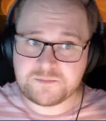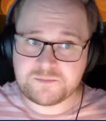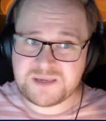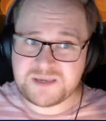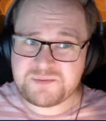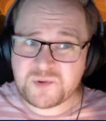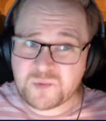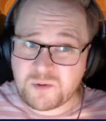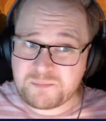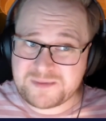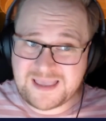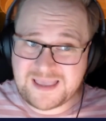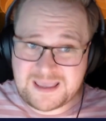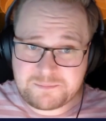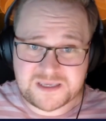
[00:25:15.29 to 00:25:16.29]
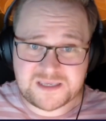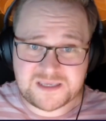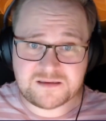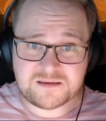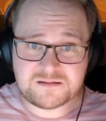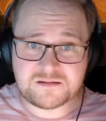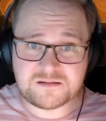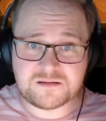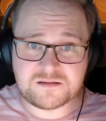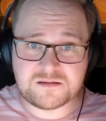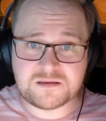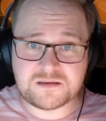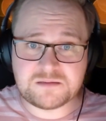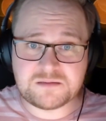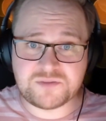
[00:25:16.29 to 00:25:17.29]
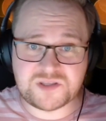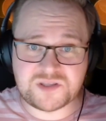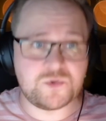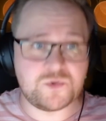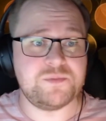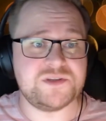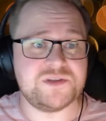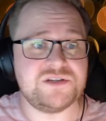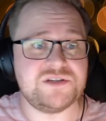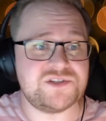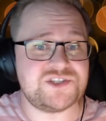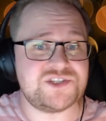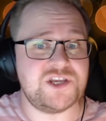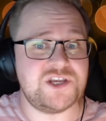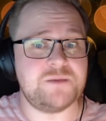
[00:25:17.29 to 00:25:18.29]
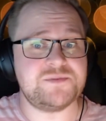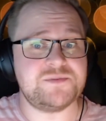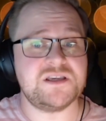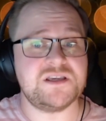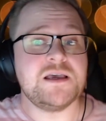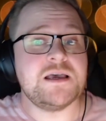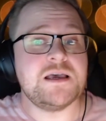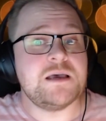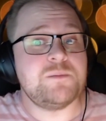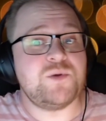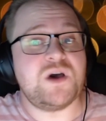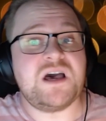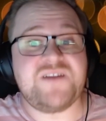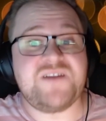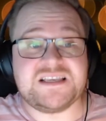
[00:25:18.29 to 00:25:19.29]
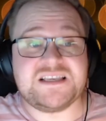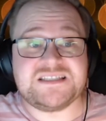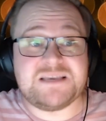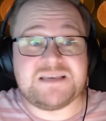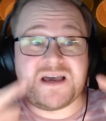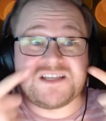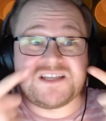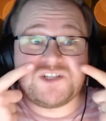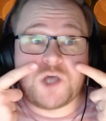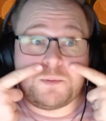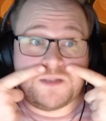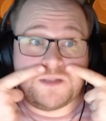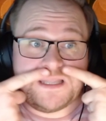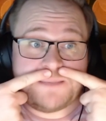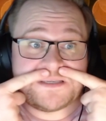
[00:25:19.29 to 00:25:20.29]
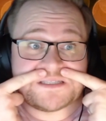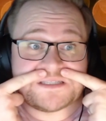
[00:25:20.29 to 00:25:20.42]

people won't be happy, but they won't be too disturbed. But if I say my top lip